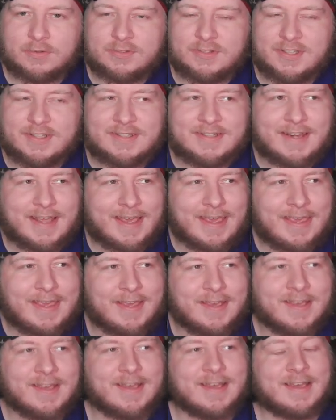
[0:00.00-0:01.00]
Today,
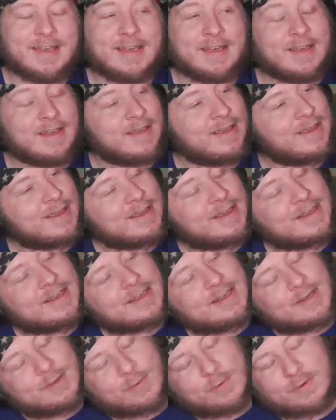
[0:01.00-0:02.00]

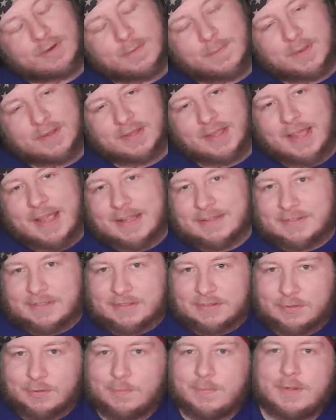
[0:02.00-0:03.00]
we're up in the ante a
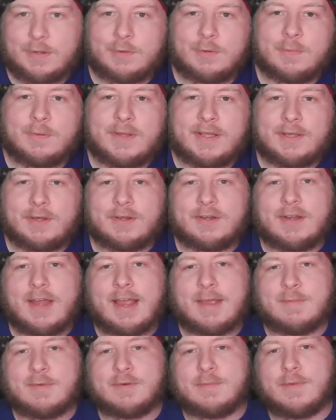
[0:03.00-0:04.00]
little bit. We're playing on
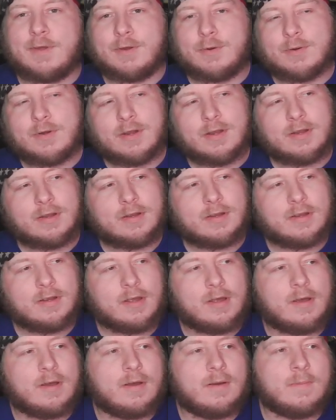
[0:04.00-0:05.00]
Nightmare mode.
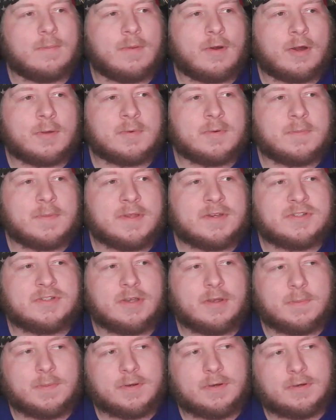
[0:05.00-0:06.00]
Barbara
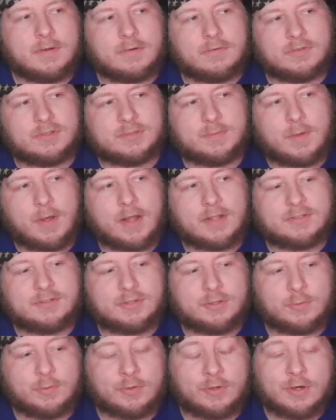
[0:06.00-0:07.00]
Bishop responds
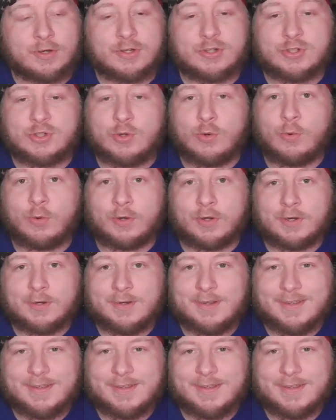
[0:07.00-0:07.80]
to "We're unsure."